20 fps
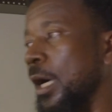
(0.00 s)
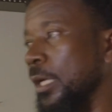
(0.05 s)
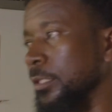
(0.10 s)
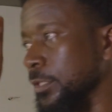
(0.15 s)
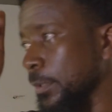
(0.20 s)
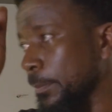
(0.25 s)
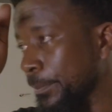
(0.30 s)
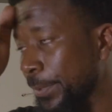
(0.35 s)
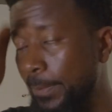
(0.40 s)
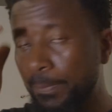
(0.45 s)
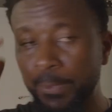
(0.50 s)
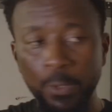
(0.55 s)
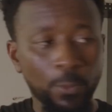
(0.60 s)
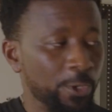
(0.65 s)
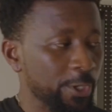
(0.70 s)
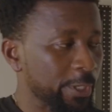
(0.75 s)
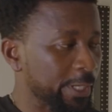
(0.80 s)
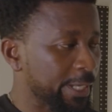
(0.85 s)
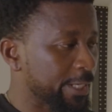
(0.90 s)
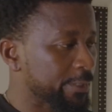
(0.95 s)
So people
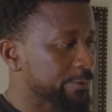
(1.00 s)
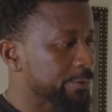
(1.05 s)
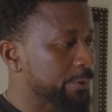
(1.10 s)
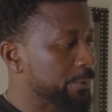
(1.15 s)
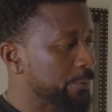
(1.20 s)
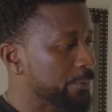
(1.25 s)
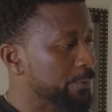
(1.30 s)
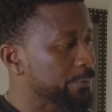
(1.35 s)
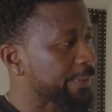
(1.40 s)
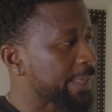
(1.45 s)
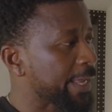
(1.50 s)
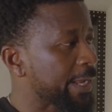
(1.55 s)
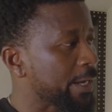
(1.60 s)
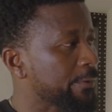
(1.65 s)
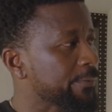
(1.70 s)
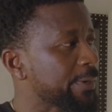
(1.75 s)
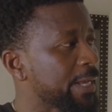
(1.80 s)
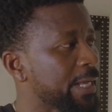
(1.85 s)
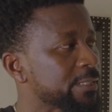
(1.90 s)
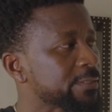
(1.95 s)
want to get cooled
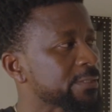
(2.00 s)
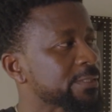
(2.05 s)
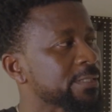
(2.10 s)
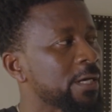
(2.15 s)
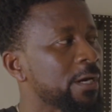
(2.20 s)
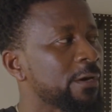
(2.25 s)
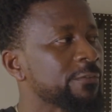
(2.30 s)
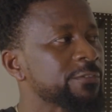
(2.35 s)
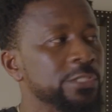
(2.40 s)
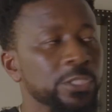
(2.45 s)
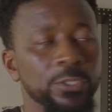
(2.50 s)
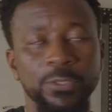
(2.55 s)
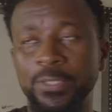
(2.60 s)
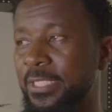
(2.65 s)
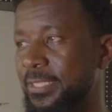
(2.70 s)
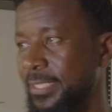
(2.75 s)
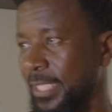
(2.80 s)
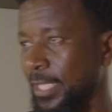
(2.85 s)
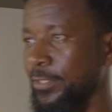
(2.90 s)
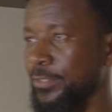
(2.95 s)
down and stuff, so
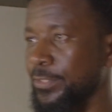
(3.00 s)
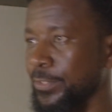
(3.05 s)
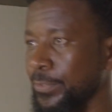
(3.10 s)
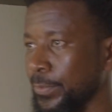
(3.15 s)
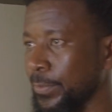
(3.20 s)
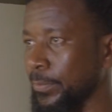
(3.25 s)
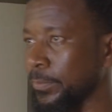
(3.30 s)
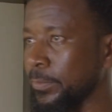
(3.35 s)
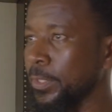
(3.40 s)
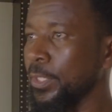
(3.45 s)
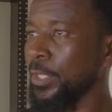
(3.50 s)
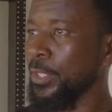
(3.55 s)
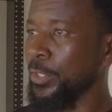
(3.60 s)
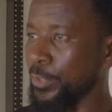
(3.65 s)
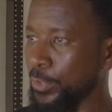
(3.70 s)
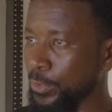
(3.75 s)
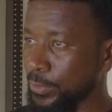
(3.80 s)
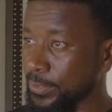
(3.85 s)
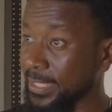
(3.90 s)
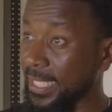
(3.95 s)
they tend to
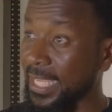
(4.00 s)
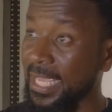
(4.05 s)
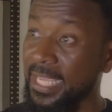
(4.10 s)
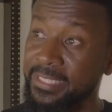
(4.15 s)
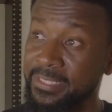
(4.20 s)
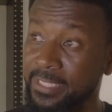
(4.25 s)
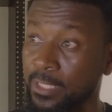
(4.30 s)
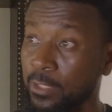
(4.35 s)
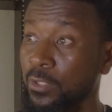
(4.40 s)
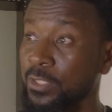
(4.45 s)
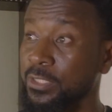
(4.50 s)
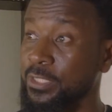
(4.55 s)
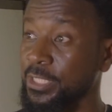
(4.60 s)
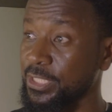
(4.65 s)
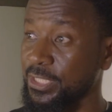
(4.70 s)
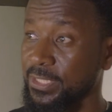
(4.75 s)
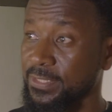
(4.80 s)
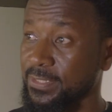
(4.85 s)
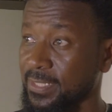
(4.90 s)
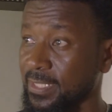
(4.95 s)
use the AC
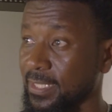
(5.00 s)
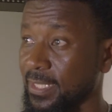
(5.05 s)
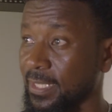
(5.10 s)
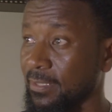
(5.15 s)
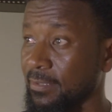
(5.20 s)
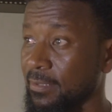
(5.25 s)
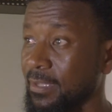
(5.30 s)
continuously.